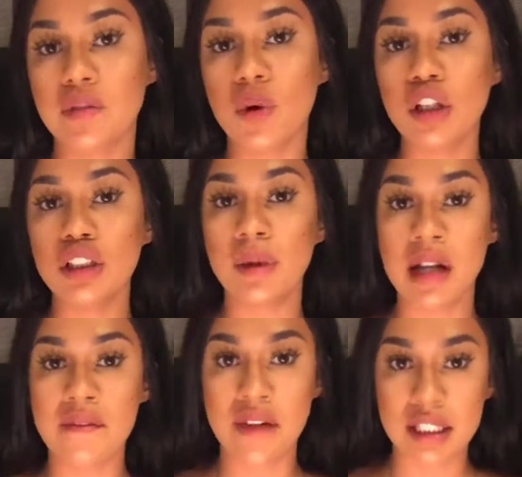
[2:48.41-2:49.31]
Of course you
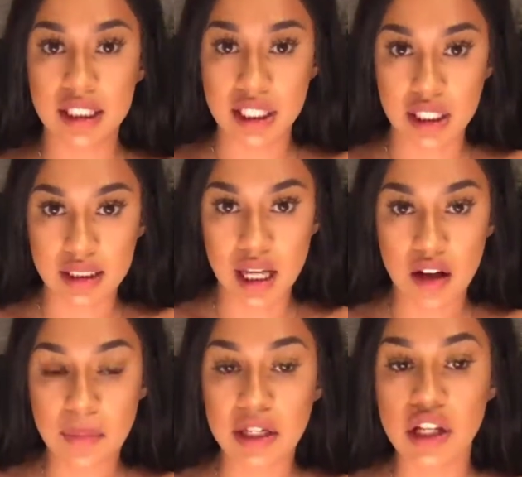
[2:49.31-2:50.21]
want to invest in
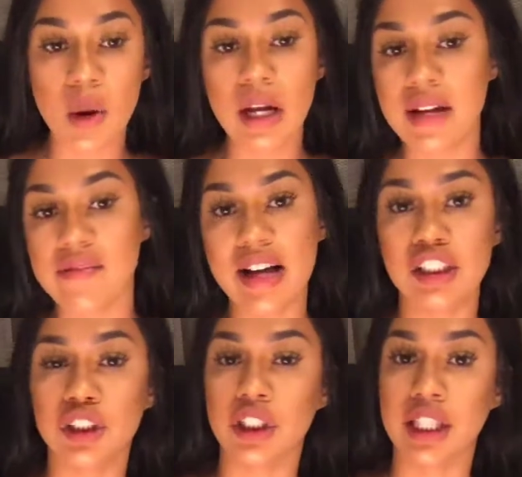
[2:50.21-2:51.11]
yourself, but you don't want to
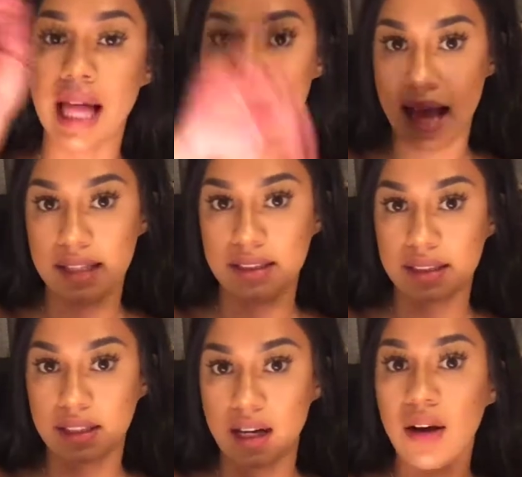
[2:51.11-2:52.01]
invest your
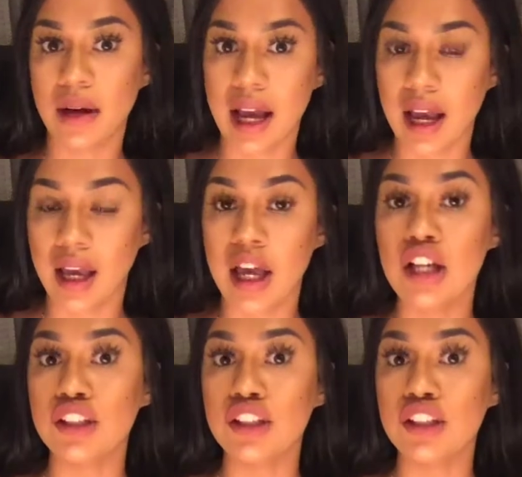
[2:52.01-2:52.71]
last. Okay?